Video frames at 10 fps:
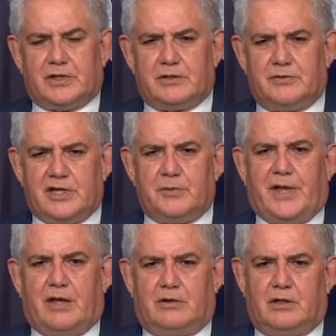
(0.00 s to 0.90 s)
to think
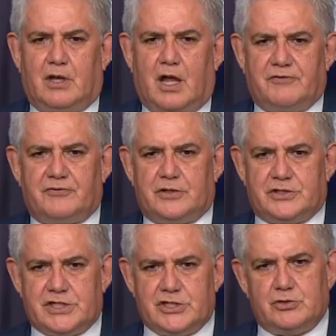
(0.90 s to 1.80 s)
about on a life
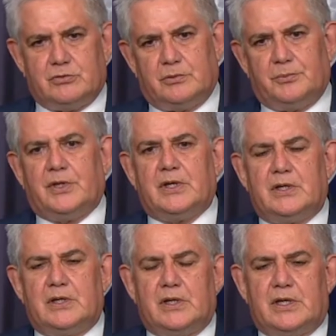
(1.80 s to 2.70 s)
continuum